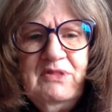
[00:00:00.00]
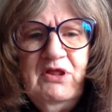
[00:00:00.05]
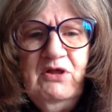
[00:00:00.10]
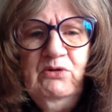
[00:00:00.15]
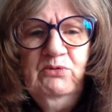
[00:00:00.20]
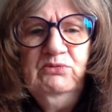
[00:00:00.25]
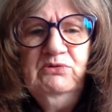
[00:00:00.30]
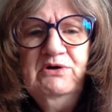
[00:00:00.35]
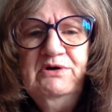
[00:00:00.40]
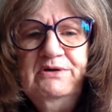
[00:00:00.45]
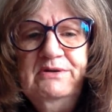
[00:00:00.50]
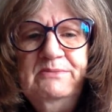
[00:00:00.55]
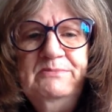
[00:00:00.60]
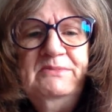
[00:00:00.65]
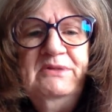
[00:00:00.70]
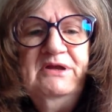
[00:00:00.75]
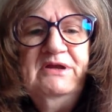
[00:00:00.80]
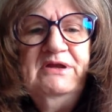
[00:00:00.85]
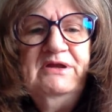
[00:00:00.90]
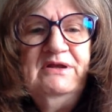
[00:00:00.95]
Hold on a
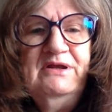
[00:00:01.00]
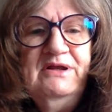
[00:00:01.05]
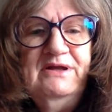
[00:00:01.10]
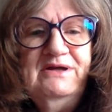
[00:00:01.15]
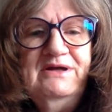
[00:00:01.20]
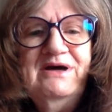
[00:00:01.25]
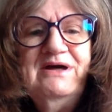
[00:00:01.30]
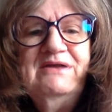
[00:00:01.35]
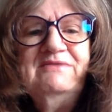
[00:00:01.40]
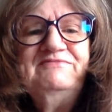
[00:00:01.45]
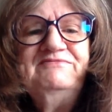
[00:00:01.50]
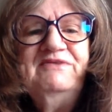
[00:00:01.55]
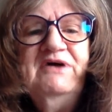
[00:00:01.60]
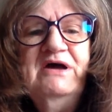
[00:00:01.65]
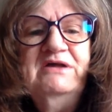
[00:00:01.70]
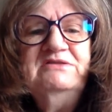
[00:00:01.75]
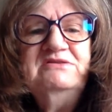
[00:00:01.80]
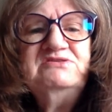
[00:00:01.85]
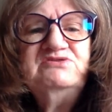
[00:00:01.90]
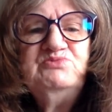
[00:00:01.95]
minute. I got to
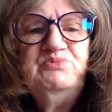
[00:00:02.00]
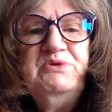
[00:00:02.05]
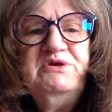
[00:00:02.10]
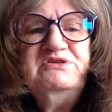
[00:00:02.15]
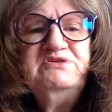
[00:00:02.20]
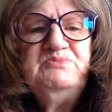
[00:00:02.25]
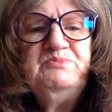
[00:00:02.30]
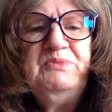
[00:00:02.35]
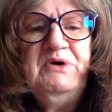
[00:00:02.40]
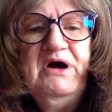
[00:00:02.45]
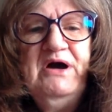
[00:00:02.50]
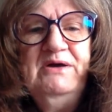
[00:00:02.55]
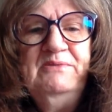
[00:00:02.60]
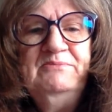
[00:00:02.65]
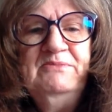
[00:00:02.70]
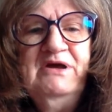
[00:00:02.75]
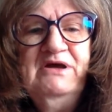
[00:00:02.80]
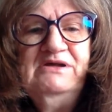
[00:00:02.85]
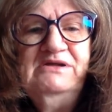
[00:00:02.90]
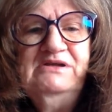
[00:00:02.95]
find the sweet spot in
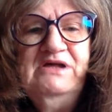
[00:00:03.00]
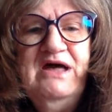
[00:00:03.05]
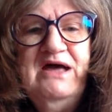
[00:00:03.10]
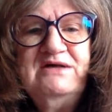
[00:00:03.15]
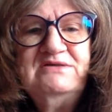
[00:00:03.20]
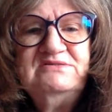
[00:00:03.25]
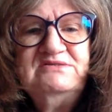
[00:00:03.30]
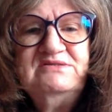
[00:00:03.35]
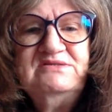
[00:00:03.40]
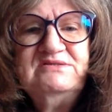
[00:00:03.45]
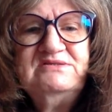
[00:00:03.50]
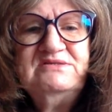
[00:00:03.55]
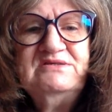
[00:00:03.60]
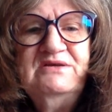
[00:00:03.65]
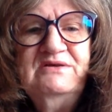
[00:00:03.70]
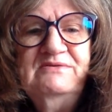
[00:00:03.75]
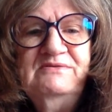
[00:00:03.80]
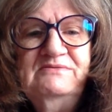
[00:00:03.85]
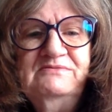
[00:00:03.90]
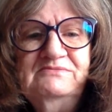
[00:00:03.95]
my glasses.
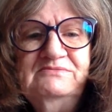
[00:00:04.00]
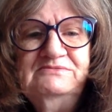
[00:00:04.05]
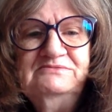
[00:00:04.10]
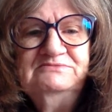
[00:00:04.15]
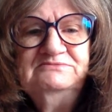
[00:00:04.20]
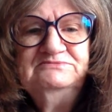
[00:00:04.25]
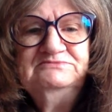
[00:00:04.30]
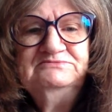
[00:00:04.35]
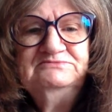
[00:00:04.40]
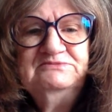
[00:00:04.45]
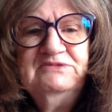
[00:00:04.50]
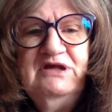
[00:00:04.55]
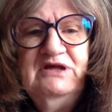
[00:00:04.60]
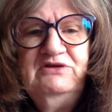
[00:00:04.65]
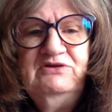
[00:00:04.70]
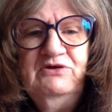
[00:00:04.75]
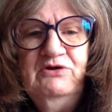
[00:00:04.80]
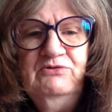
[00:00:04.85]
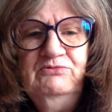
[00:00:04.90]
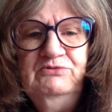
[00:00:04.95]
I
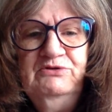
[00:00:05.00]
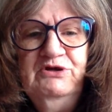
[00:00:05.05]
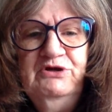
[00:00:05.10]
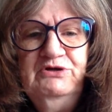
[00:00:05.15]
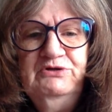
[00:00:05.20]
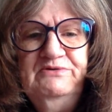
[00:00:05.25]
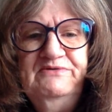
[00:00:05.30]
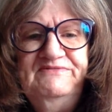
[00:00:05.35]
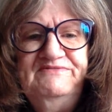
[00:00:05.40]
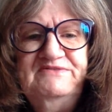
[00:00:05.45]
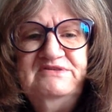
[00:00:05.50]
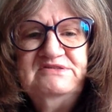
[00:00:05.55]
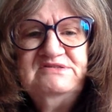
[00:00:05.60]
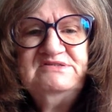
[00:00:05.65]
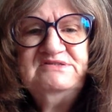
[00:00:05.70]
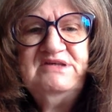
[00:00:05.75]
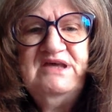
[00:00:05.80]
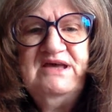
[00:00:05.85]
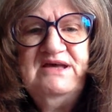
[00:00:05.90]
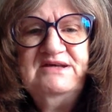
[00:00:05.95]
don't know if
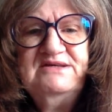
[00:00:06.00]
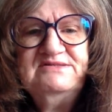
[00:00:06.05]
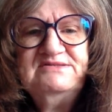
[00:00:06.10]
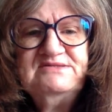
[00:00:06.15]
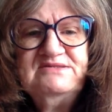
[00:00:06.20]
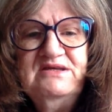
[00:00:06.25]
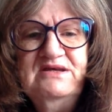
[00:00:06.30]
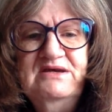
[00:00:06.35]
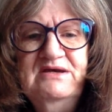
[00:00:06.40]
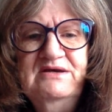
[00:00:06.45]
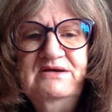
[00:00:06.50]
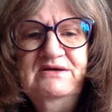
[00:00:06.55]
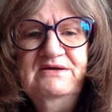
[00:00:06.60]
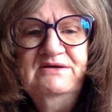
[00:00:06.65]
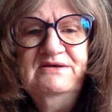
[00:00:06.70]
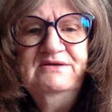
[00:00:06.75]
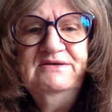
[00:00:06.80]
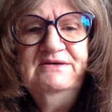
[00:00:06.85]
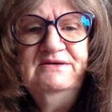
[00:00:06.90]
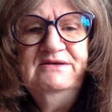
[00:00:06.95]
this has
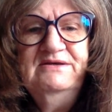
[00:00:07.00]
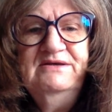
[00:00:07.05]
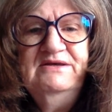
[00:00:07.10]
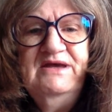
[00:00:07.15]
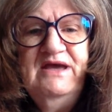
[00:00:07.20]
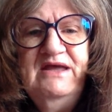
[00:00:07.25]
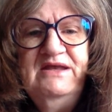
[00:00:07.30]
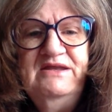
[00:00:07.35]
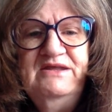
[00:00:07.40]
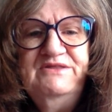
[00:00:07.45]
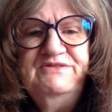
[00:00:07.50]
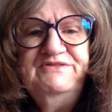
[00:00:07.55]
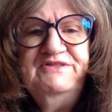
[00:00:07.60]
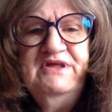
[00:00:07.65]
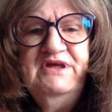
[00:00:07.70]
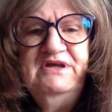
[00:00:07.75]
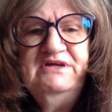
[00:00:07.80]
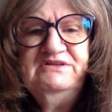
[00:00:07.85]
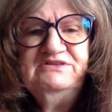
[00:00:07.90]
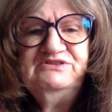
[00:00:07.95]

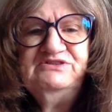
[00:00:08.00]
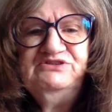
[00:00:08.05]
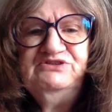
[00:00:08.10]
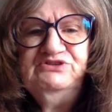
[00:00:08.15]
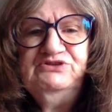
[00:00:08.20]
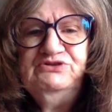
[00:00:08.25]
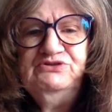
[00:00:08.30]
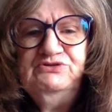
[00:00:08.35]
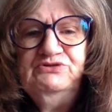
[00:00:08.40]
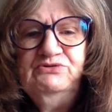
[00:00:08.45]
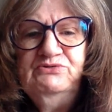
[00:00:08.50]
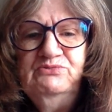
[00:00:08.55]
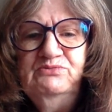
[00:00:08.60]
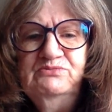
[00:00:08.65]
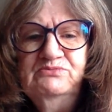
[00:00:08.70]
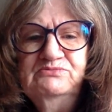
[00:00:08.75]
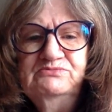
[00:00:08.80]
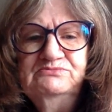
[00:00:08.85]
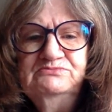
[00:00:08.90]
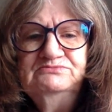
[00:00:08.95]
anything to do
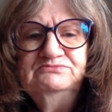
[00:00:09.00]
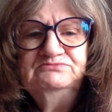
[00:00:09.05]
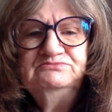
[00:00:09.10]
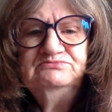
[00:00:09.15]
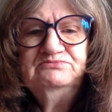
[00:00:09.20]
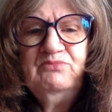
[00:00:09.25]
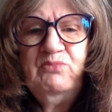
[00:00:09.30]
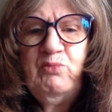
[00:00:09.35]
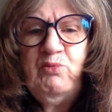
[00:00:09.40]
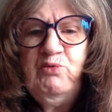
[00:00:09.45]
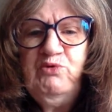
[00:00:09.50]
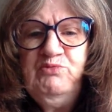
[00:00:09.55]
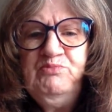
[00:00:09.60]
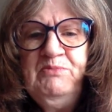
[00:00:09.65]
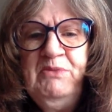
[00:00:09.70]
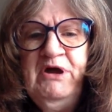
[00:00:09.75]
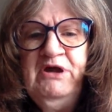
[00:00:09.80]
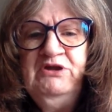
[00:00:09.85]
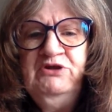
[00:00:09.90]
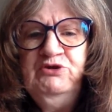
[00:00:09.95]
with
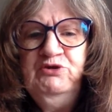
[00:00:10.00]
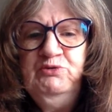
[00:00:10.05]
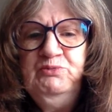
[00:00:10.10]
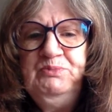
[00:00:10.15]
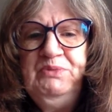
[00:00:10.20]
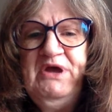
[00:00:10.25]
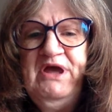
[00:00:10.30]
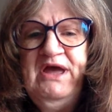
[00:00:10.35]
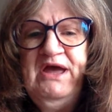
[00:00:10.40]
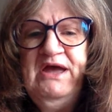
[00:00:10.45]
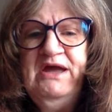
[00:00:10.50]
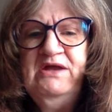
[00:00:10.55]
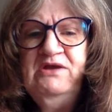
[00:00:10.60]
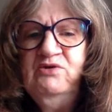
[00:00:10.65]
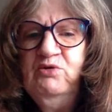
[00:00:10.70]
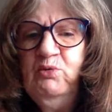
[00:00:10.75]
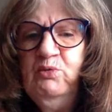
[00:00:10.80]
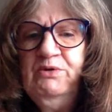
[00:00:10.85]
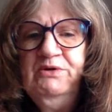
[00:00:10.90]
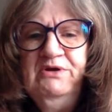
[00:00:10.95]
my new pain
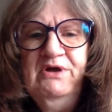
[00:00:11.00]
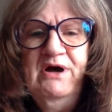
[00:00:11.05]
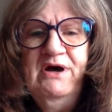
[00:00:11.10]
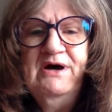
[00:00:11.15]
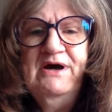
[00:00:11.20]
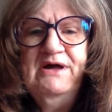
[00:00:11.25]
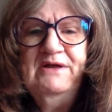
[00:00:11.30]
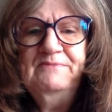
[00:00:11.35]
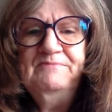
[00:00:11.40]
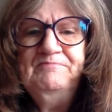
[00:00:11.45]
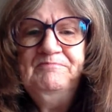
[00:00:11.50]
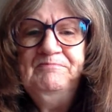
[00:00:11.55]
or not.